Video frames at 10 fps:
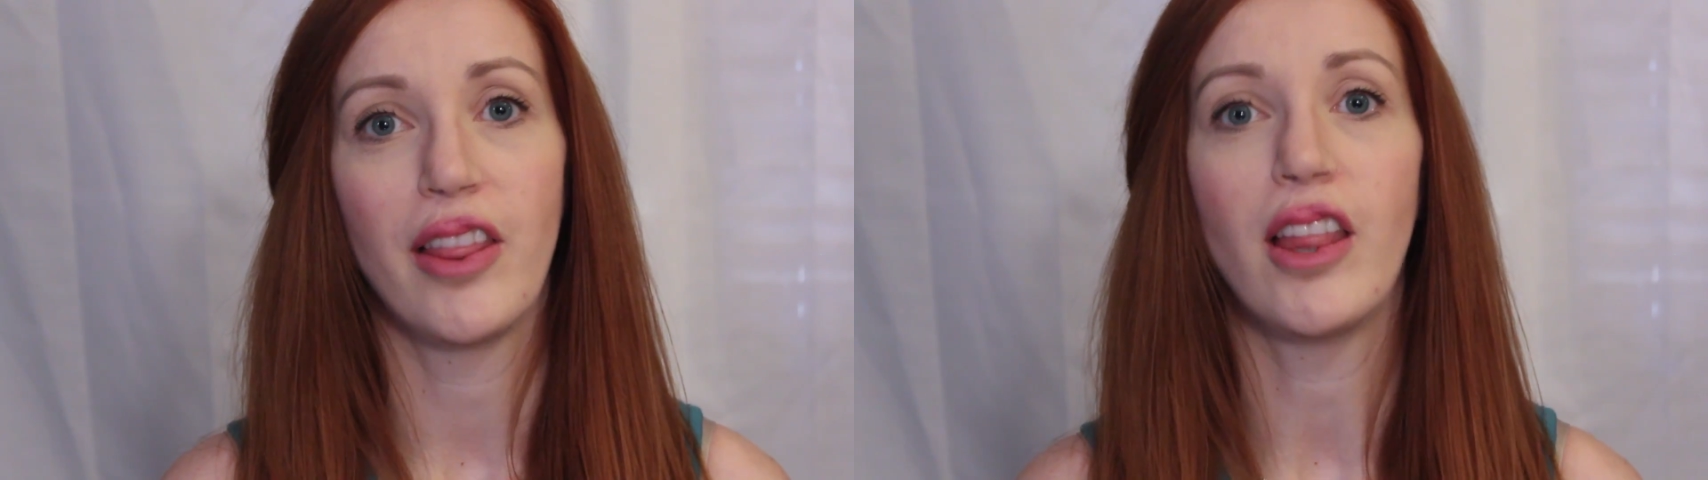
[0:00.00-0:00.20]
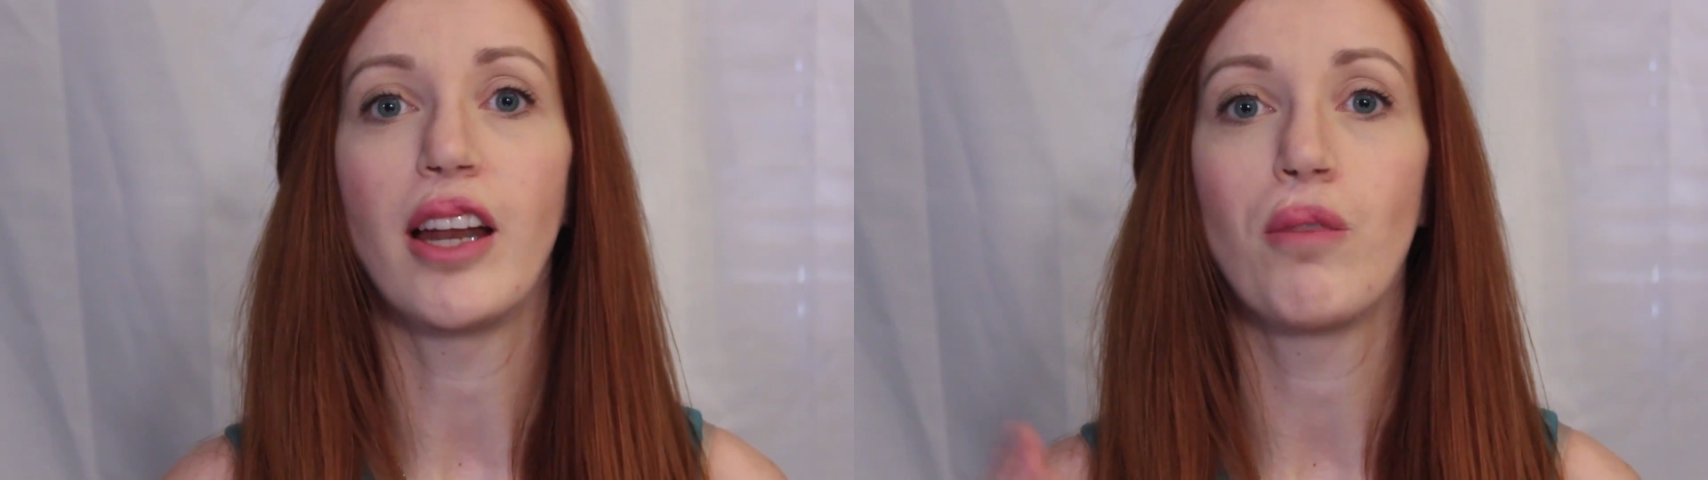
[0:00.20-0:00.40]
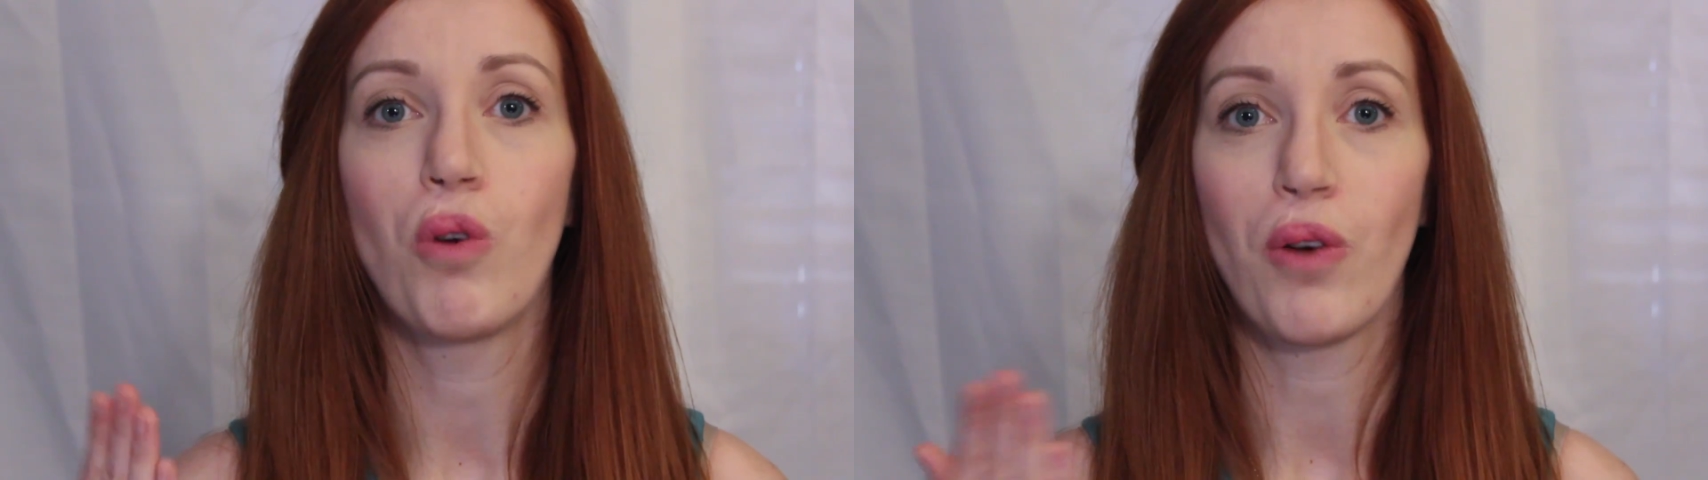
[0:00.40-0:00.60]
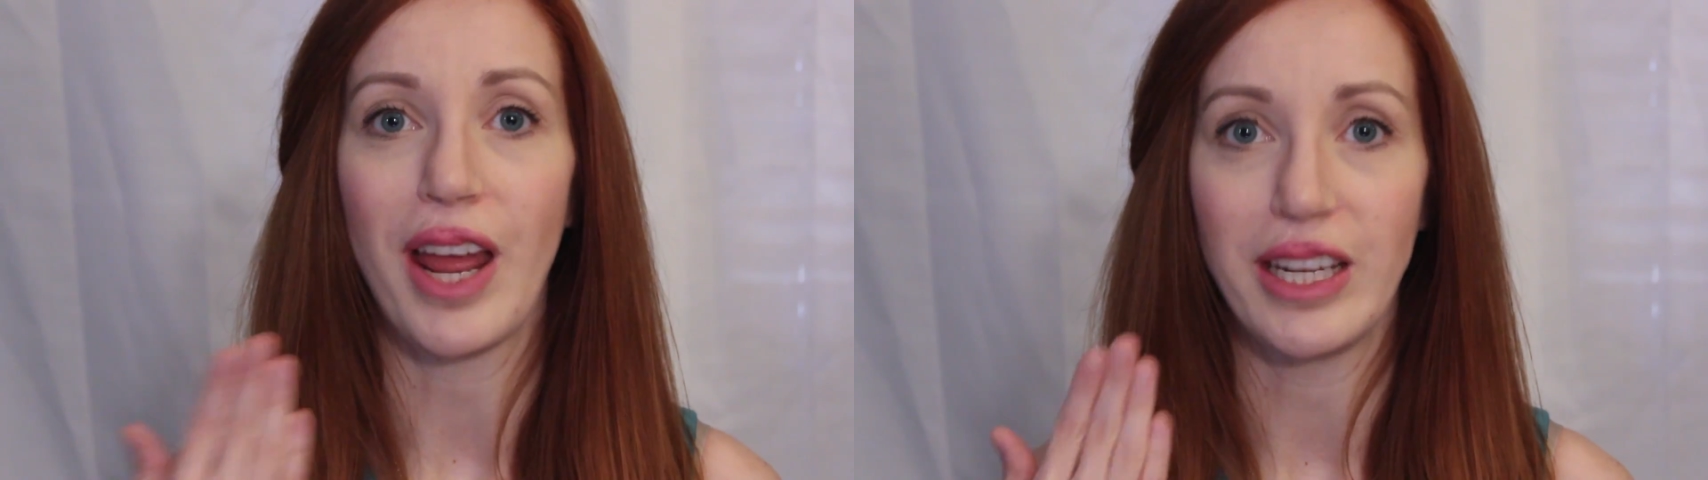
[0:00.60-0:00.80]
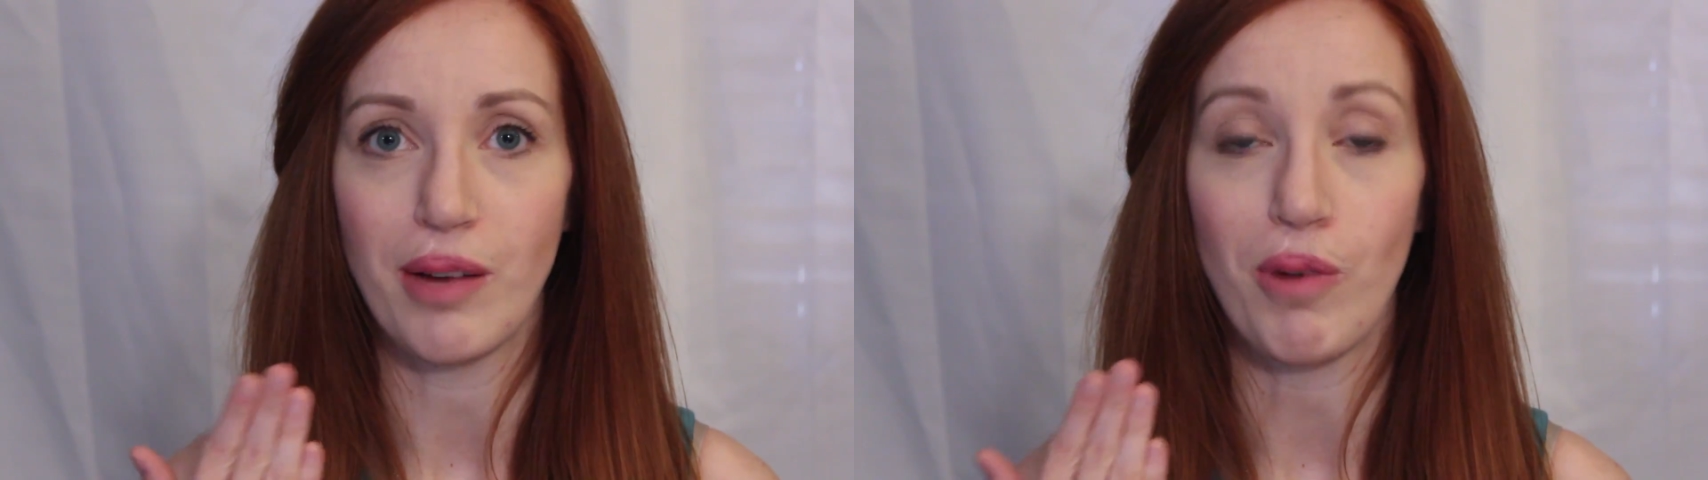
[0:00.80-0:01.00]
that it won't
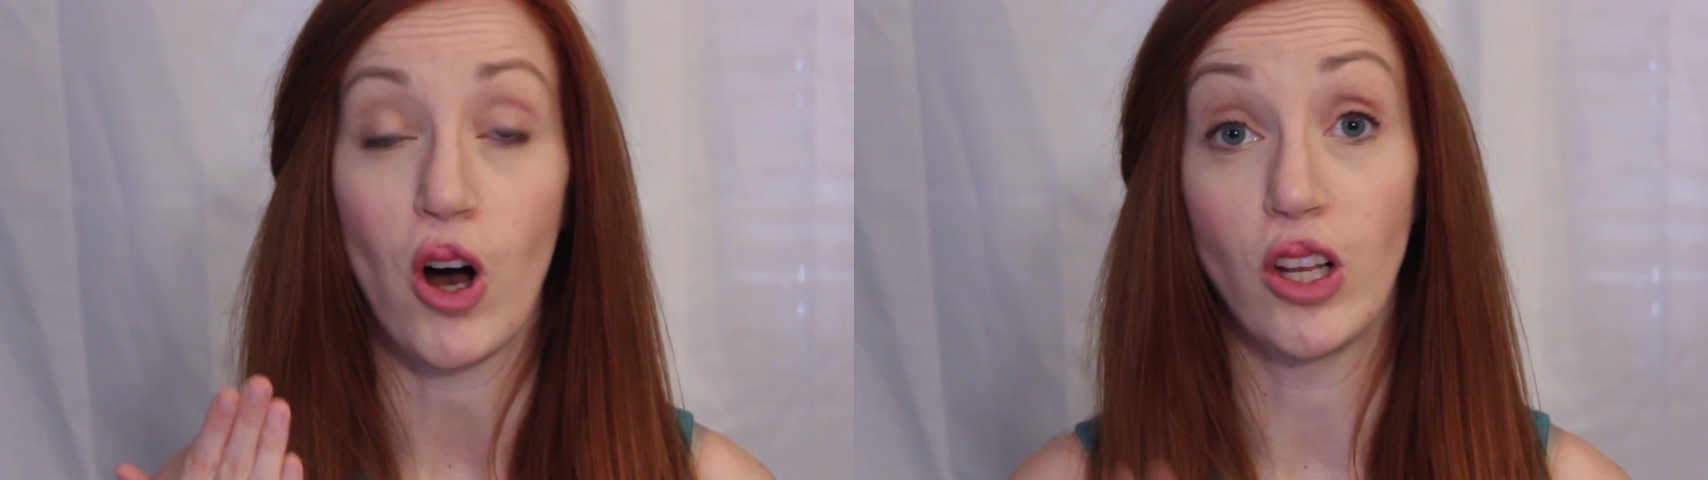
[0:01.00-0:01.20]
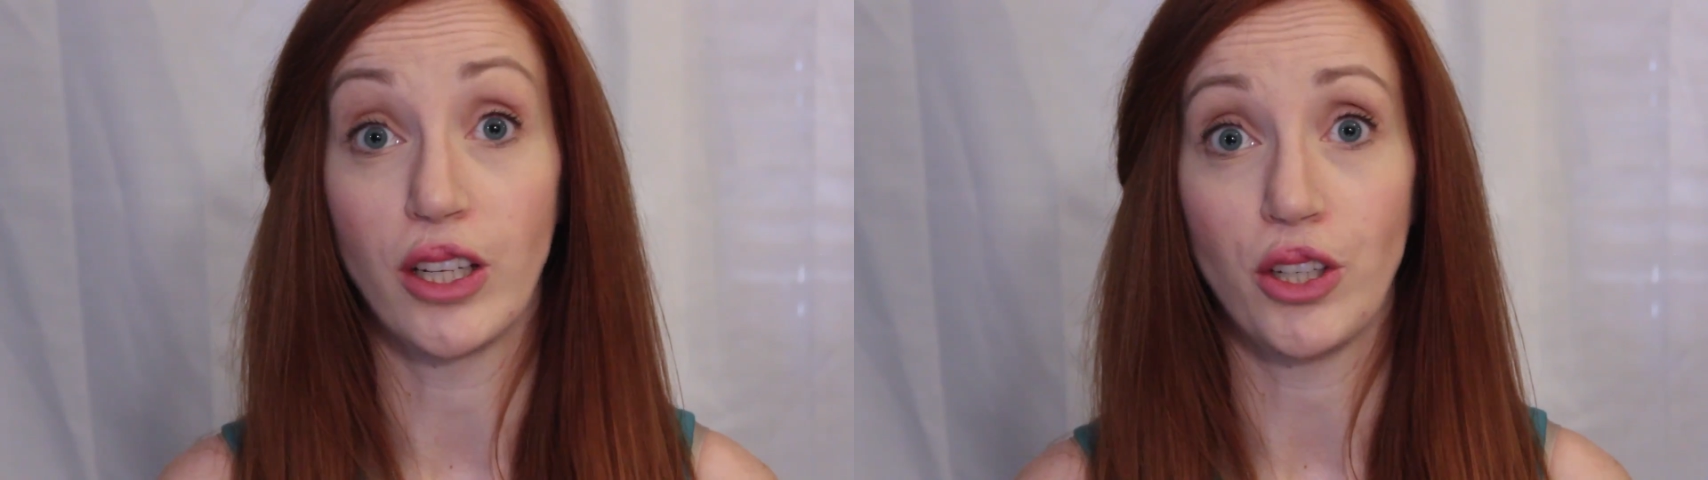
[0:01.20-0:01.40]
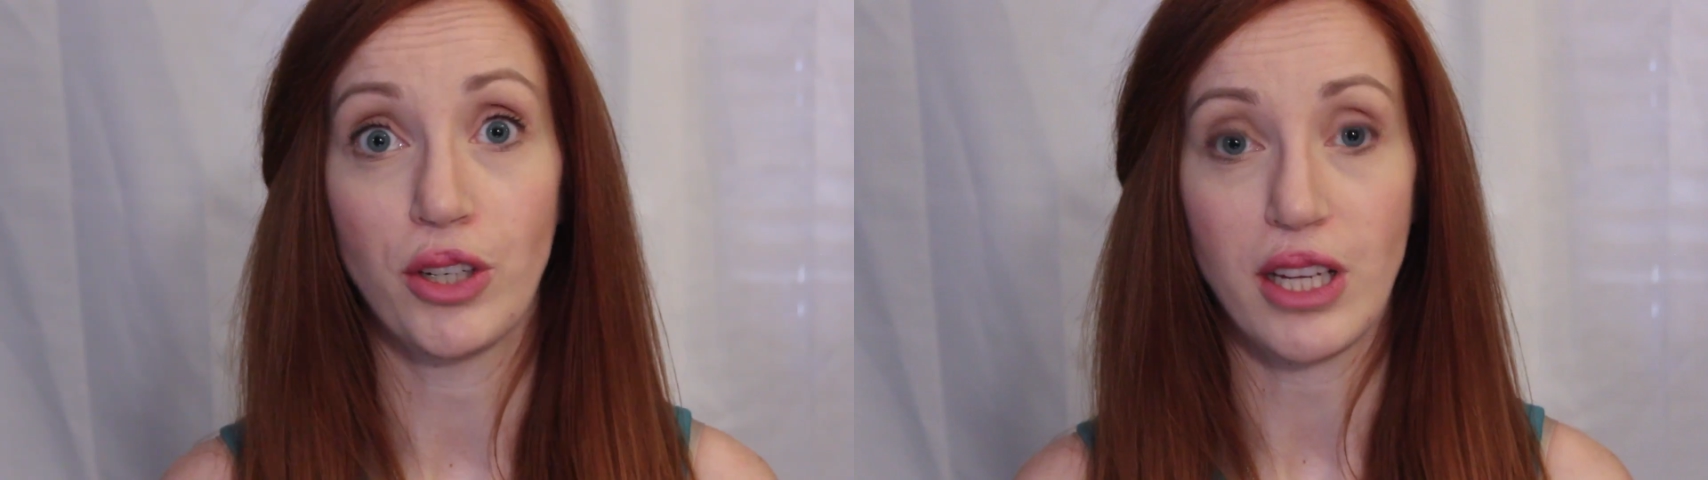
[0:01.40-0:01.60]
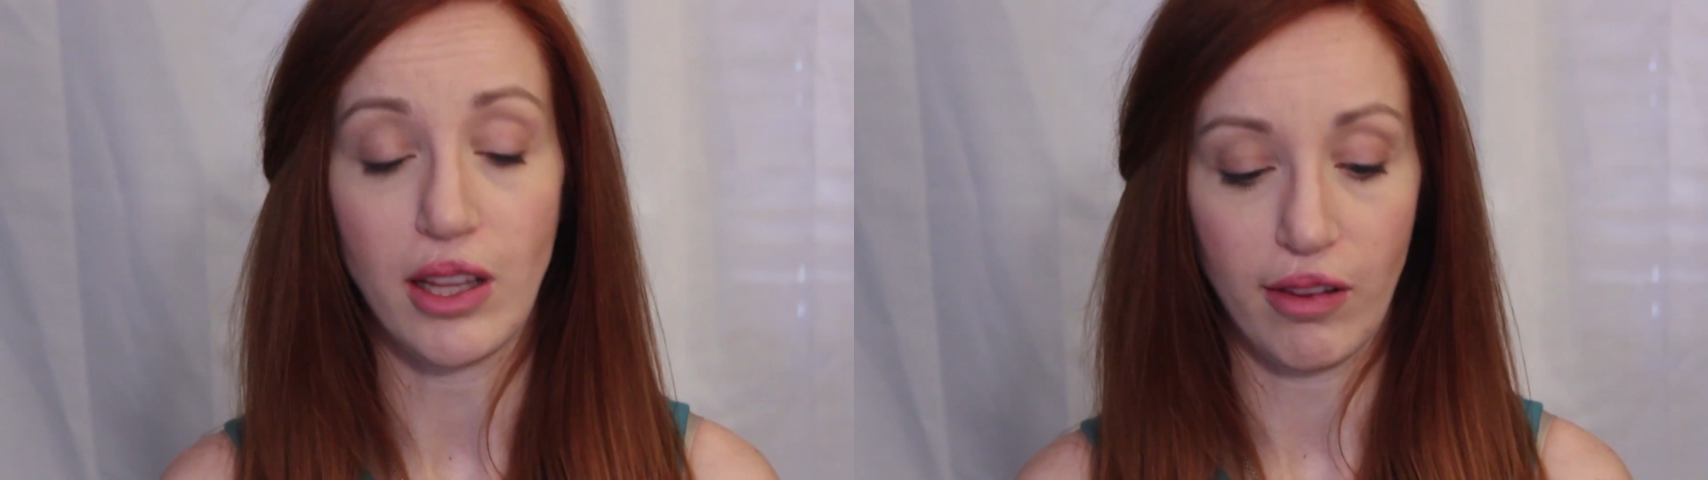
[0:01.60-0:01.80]
end up all on your teeth.